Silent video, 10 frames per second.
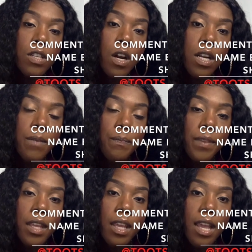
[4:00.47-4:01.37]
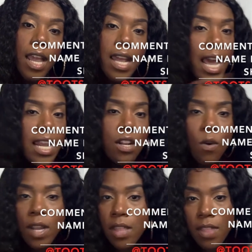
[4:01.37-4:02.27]
started, and I didn't
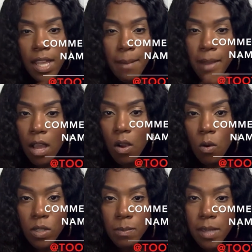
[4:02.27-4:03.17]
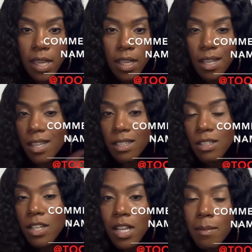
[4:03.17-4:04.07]
know anything about host pick.
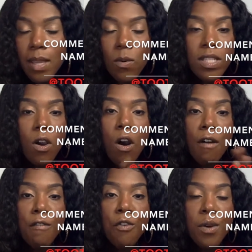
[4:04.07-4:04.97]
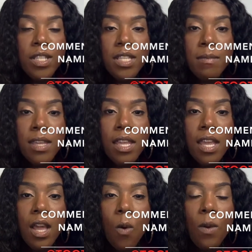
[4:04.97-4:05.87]
You know what I mean? It was all foreign to me.
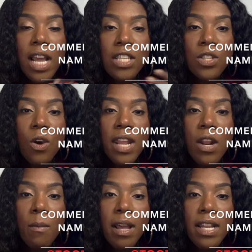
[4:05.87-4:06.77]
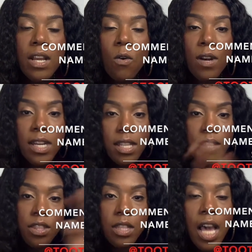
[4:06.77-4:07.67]
When I saw that on
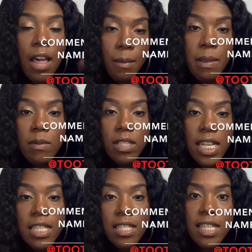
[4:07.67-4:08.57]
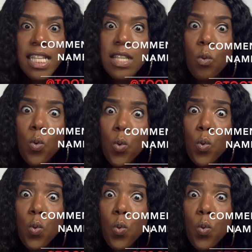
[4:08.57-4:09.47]
other people's listings, I said,
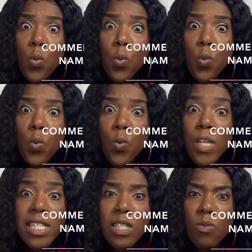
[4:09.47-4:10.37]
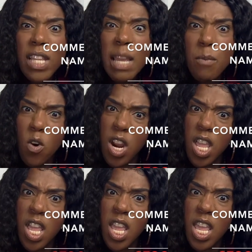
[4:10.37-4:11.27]
"Ooh, this is really
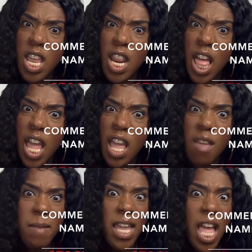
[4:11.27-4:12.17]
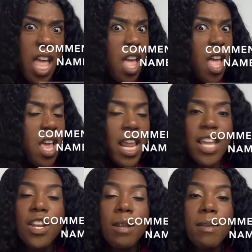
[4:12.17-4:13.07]
important!" Like, oh my god, like,
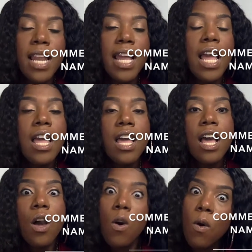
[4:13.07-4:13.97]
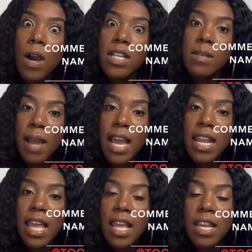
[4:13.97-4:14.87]
you know what I mean? Like, oh, I should buy
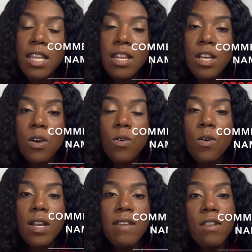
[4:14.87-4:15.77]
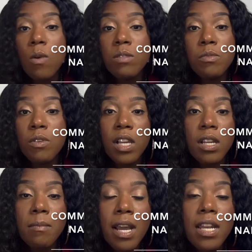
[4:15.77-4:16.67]
that. Even though I was broke, I
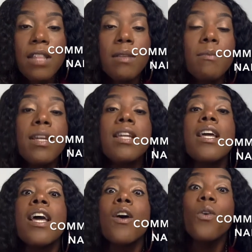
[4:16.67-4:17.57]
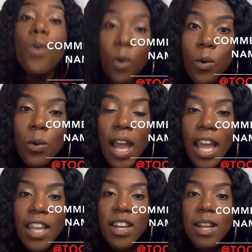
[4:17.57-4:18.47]
couldn't buy nothing. But ooh,
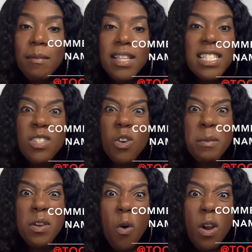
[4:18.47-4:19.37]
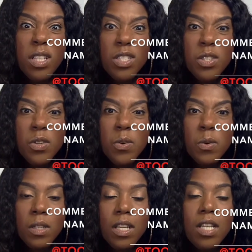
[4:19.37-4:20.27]
like, you know what I mean? This is going to be going soon.
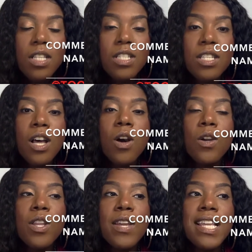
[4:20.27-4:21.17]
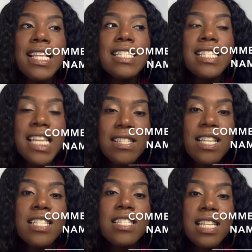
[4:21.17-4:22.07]
So, it just gives
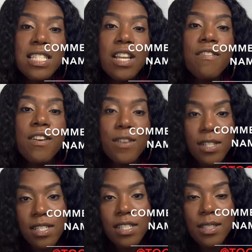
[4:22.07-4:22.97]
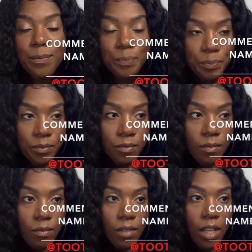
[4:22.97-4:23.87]
a sense of urgency.
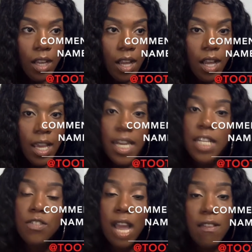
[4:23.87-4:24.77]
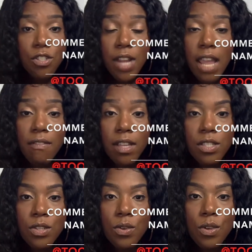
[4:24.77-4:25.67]
And it drives traffic
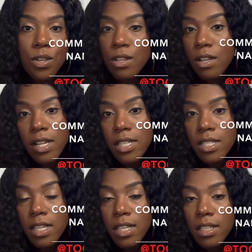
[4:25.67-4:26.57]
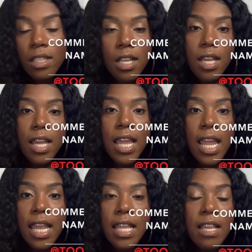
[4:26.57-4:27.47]
to your listing.
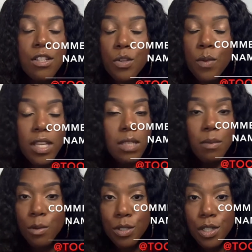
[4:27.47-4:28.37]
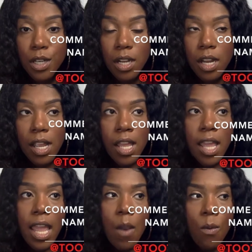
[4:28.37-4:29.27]
And it gives you exposure.
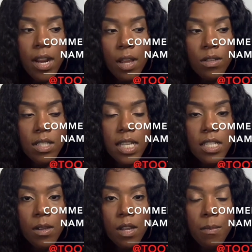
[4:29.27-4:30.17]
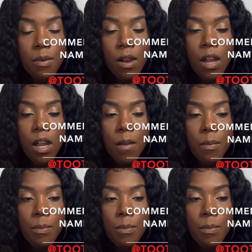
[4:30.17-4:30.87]
And what else that's a good pro?